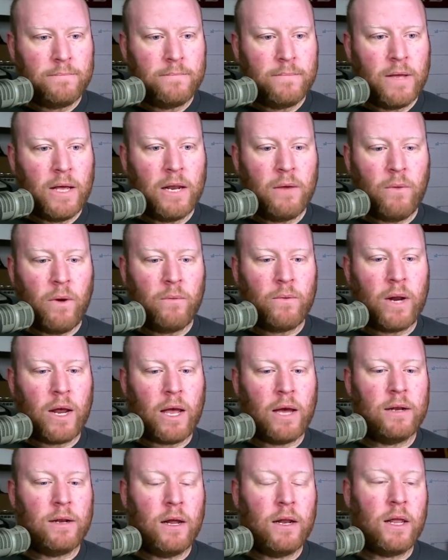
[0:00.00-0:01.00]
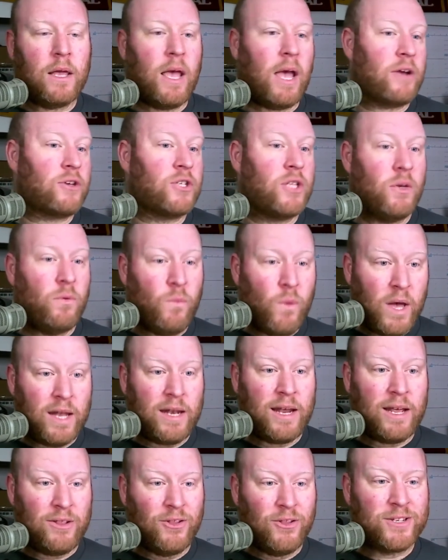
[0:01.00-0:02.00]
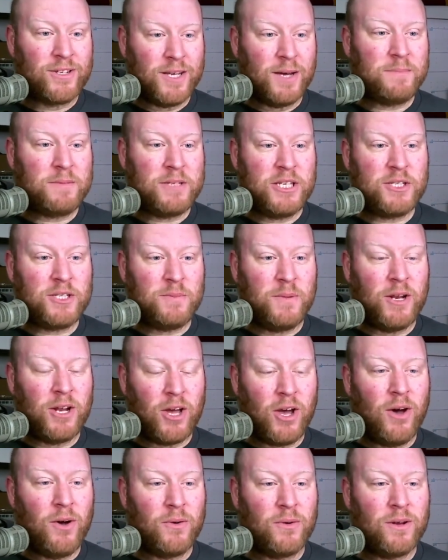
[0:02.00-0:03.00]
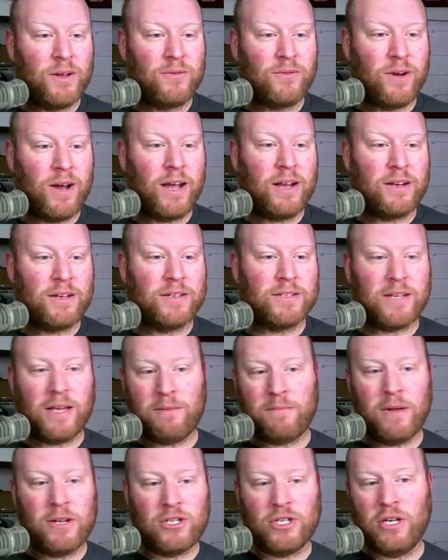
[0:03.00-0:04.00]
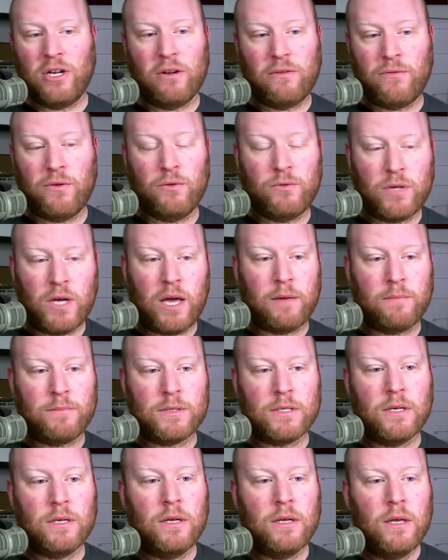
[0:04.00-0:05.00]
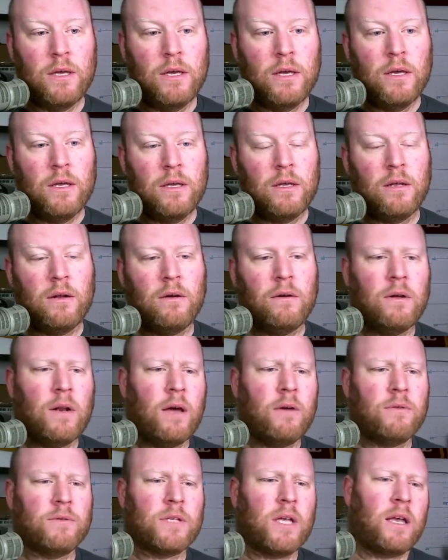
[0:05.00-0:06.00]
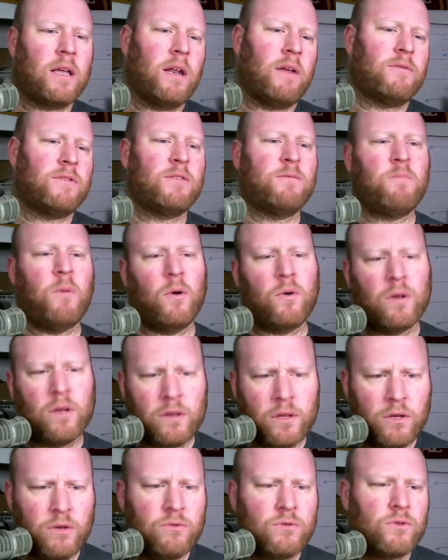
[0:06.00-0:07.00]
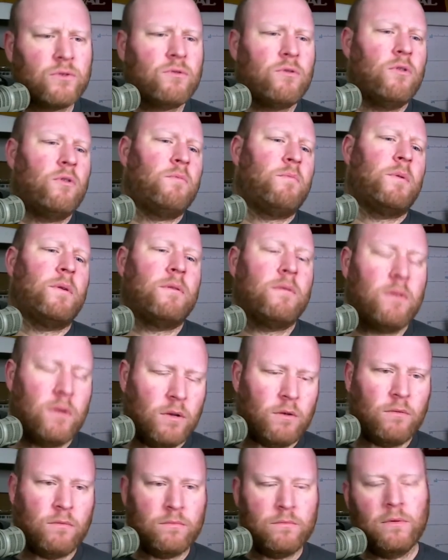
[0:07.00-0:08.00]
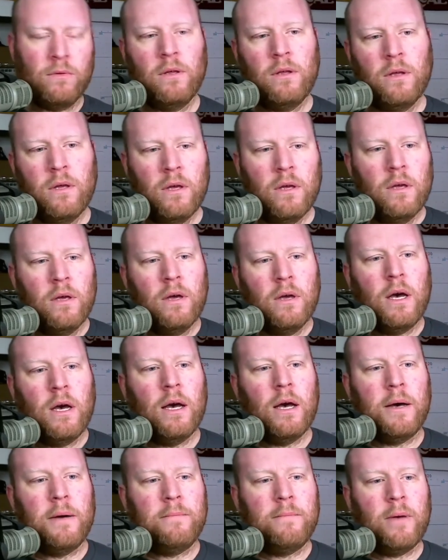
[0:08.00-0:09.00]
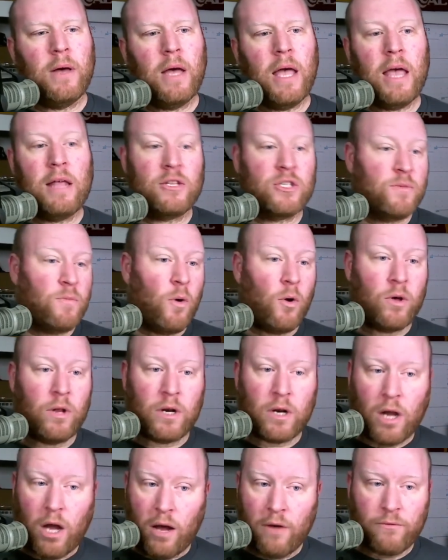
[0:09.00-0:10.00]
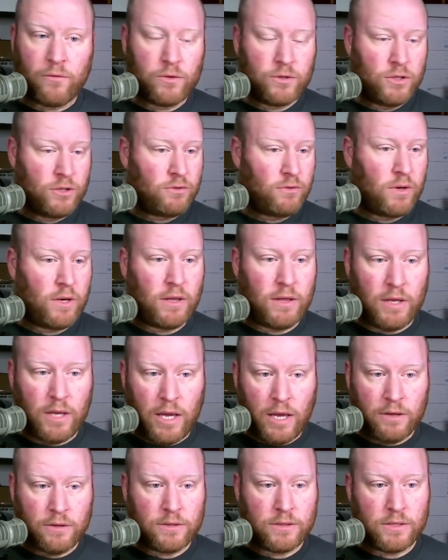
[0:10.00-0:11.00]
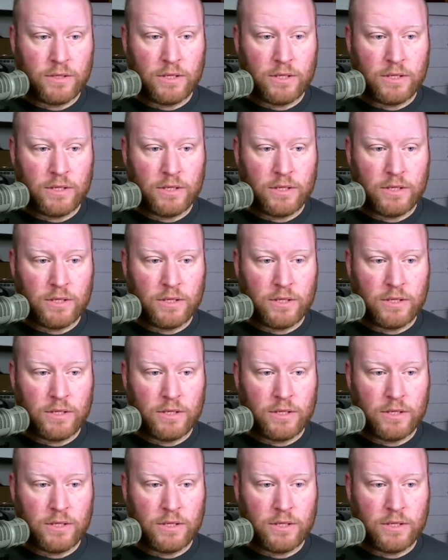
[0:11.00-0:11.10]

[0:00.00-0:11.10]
anyway, when I got done, he actually went and looked up Teach Me to Code, right? Because I'd mentioned it a few times, and I was like, and I've spoken at the users group, and, I hadn't spoken at conferences or anything else